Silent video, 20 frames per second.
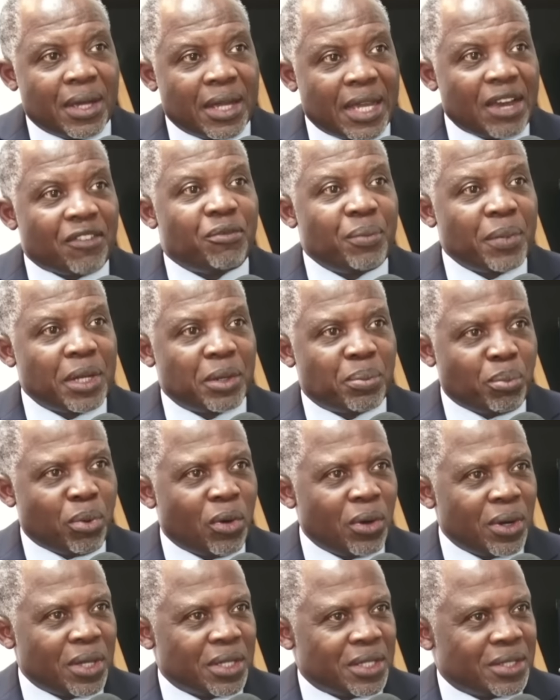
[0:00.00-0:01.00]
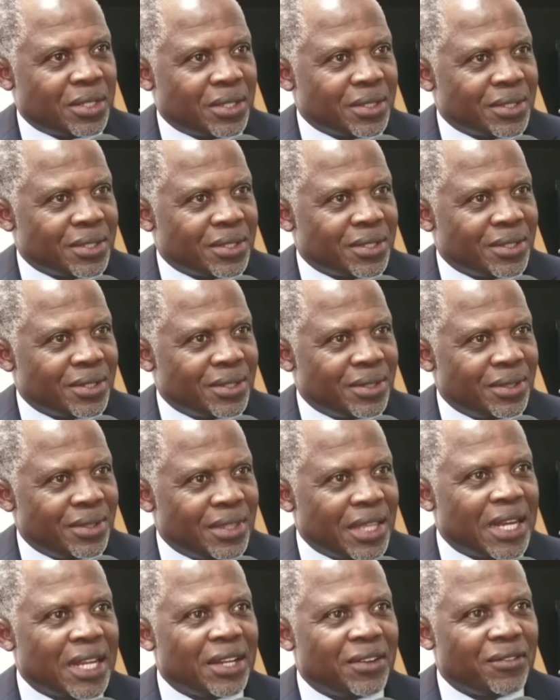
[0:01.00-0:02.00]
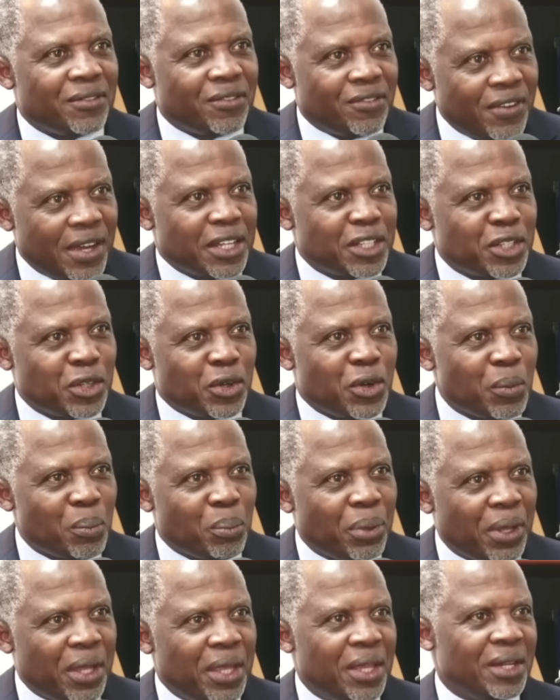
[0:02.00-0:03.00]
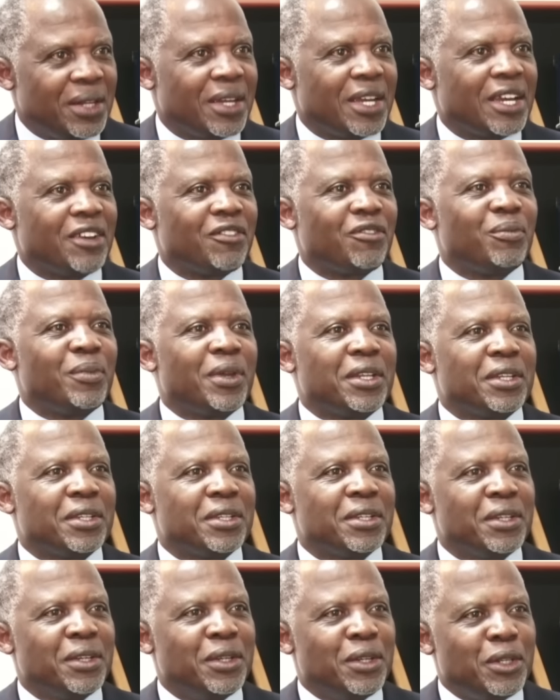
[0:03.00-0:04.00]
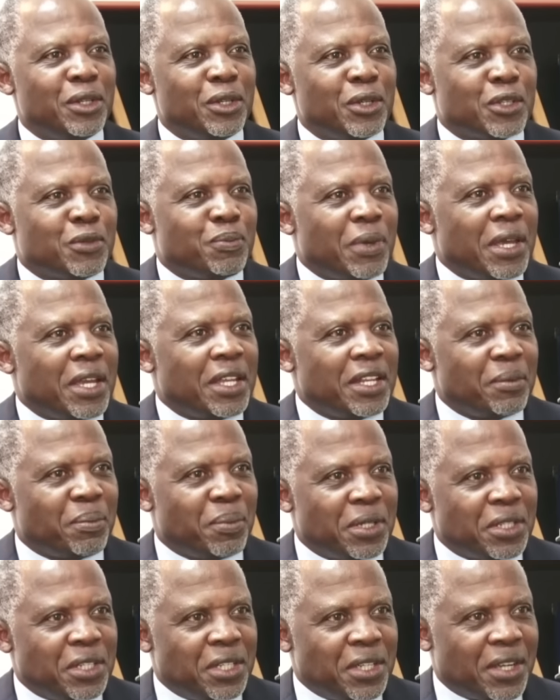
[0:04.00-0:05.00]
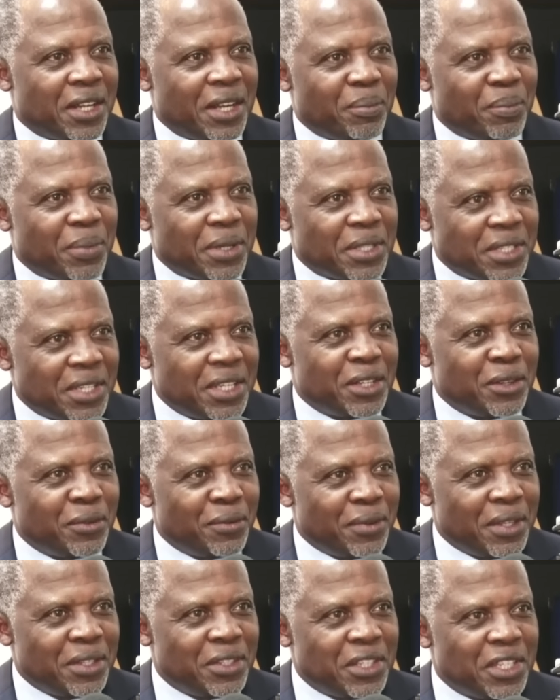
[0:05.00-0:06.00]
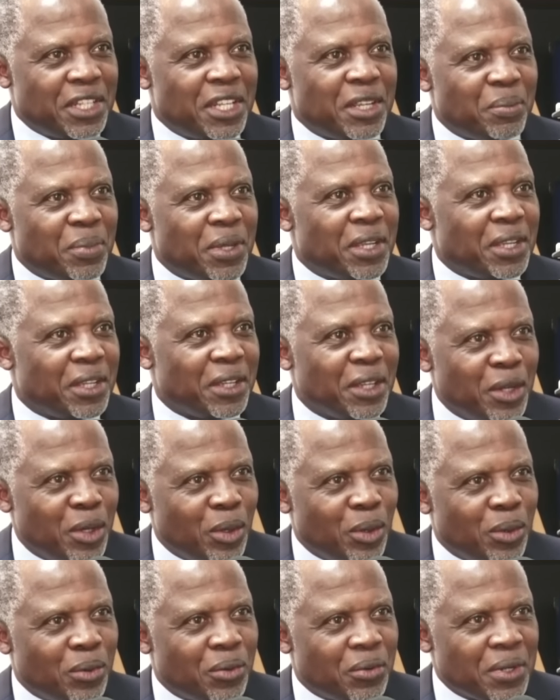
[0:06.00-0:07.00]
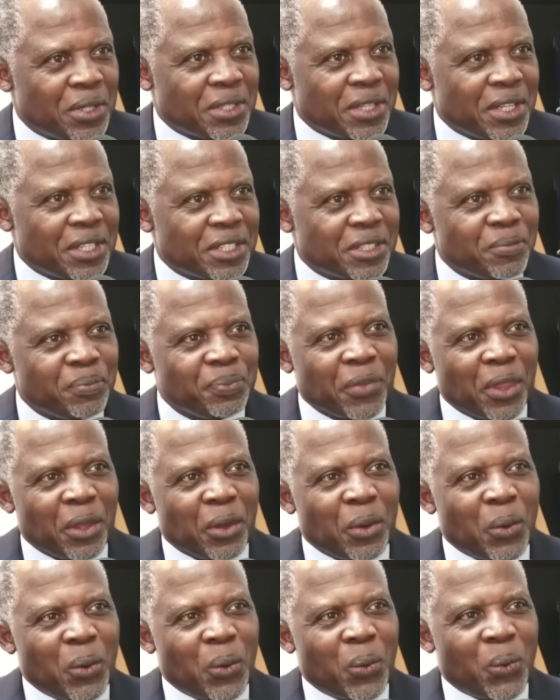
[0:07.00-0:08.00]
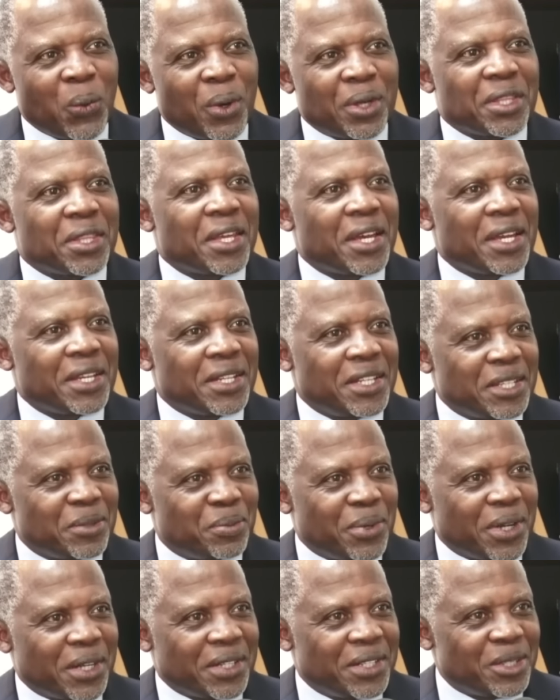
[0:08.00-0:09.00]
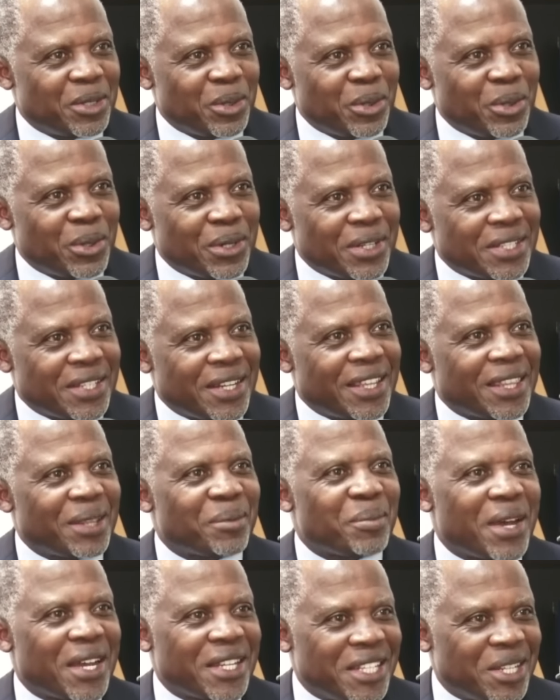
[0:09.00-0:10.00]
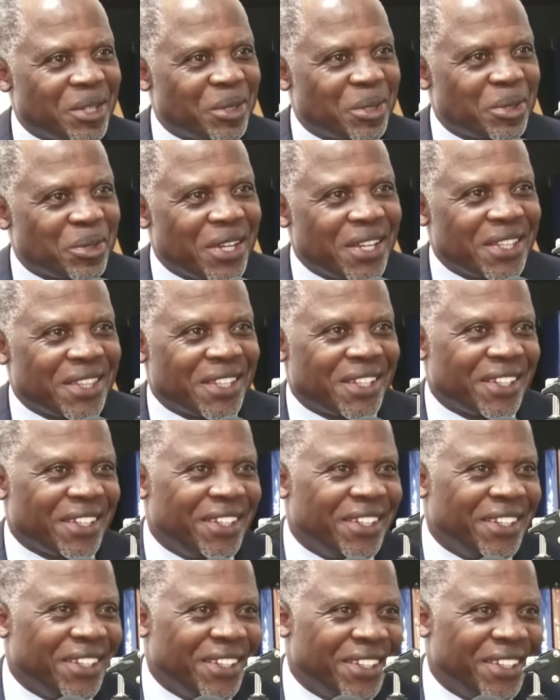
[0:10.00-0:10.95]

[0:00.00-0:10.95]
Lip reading: government policies that in fact compel government to spend a particular percentage of their GDP on research. Whether that is practice or not is another matter altogether.